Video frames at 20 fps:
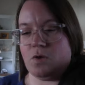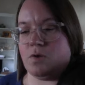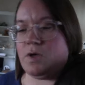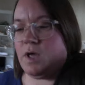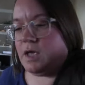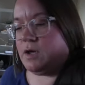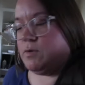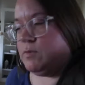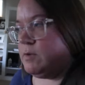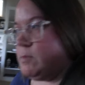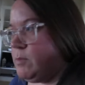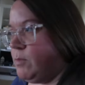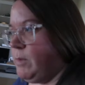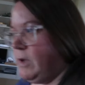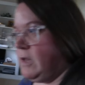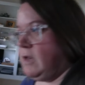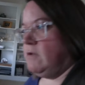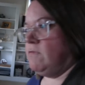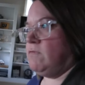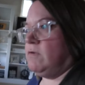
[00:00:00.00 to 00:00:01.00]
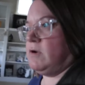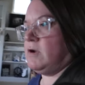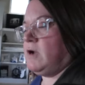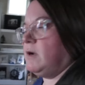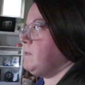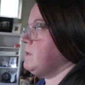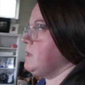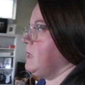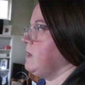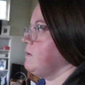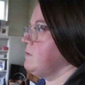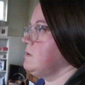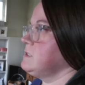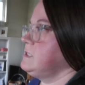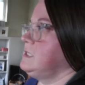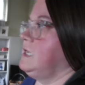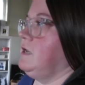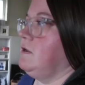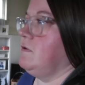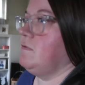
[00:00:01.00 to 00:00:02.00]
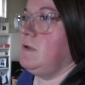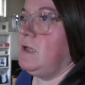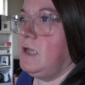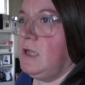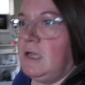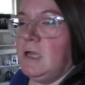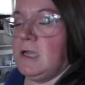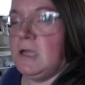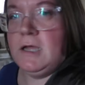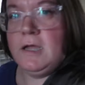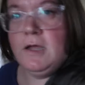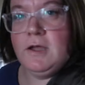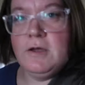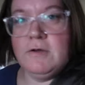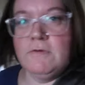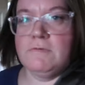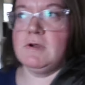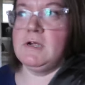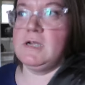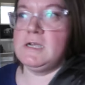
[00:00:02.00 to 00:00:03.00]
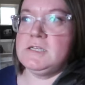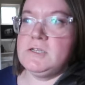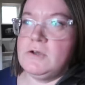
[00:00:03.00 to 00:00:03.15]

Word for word: Okay, we've been waiting for a couple hours now for a